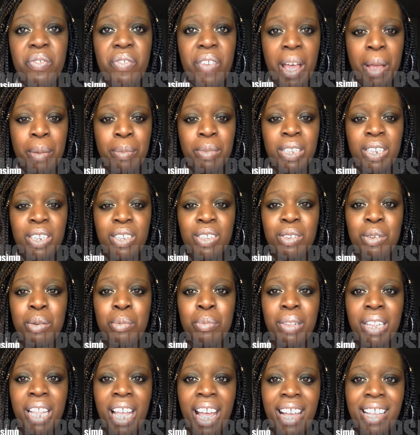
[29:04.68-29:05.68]
families are
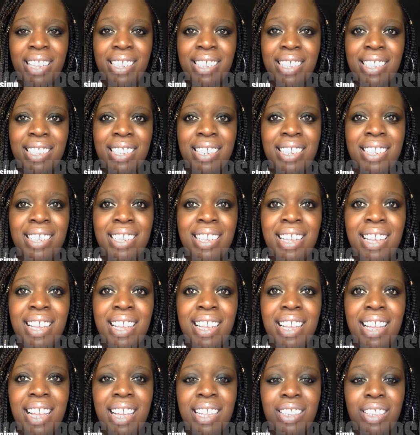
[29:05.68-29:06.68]
blessed.
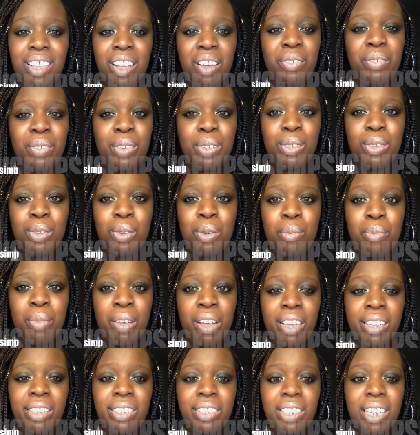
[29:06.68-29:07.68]
Love you so
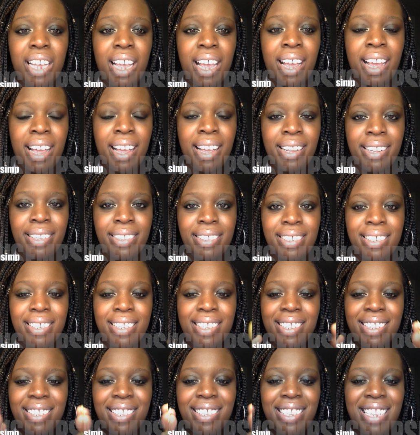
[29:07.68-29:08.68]
much, and
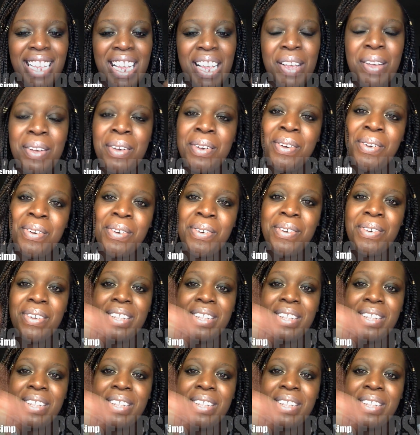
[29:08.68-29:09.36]
see you